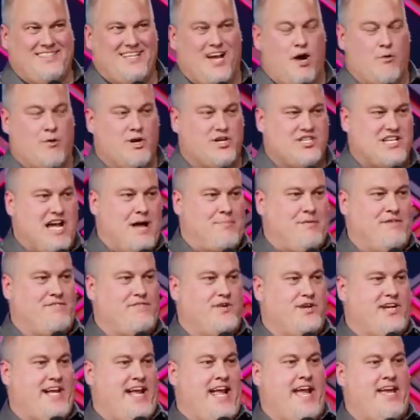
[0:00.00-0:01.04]
now we were shopping
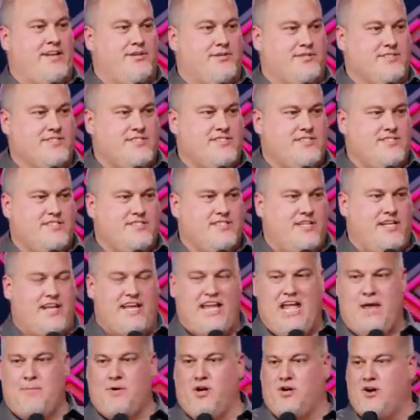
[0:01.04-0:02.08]
for candles, and
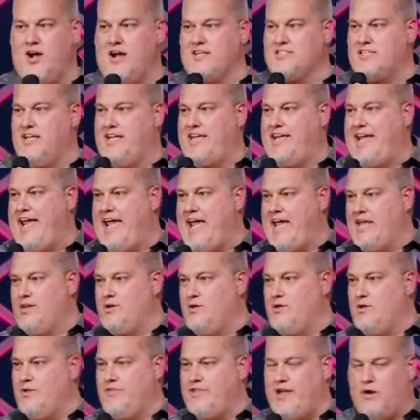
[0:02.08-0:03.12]
I came across a
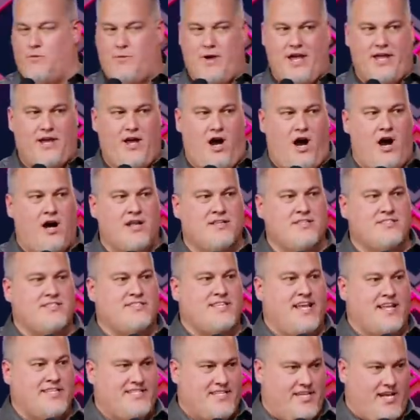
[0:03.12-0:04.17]
candle that read
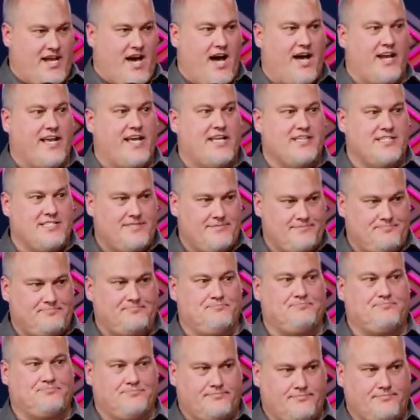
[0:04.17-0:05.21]
unscented on it.
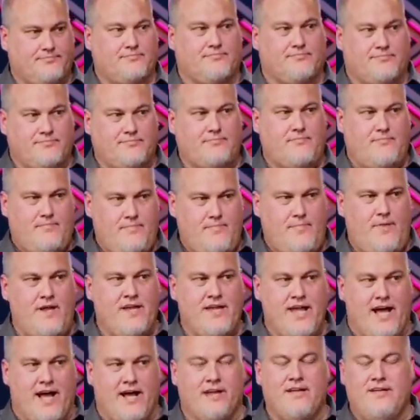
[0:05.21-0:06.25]

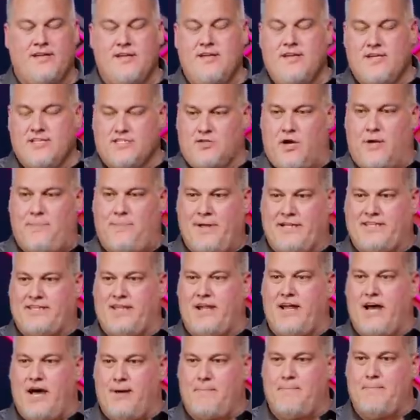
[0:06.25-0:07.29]
Yeah, so I
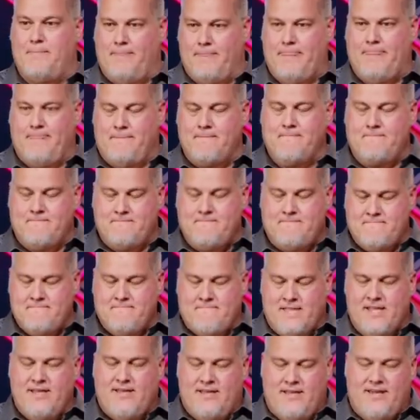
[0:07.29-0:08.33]
picked it up,
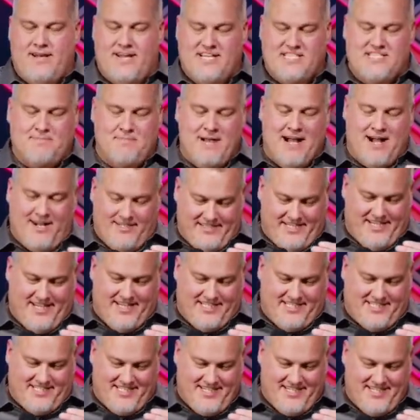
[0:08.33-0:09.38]
and I smelled
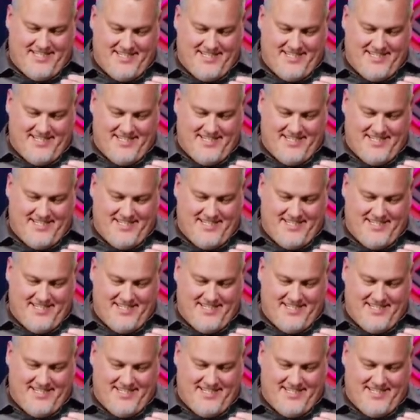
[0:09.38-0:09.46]
it